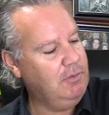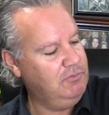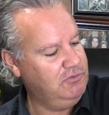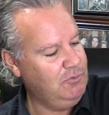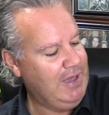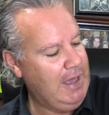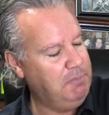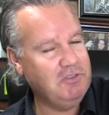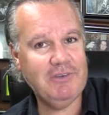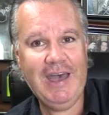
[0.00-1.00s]
I'm so
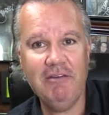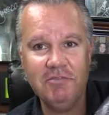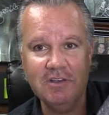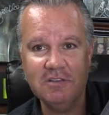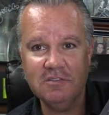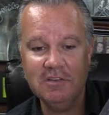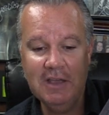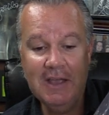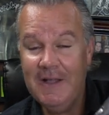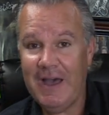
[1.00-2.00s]
happy to have this.
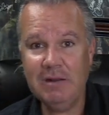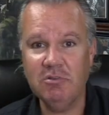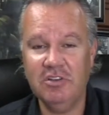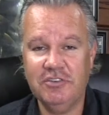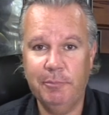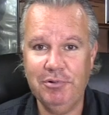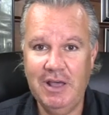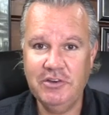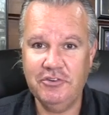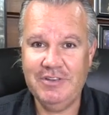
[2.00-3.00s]
And it was such a
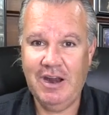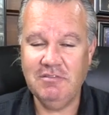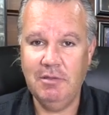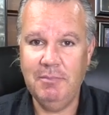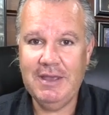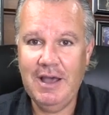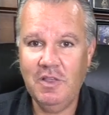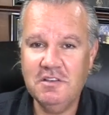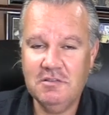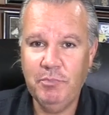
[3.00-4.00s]
pleasure to actually meet
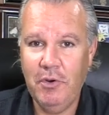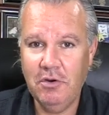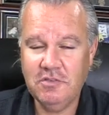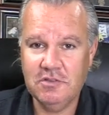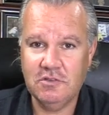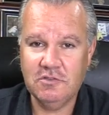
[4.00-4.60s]
Alex in person.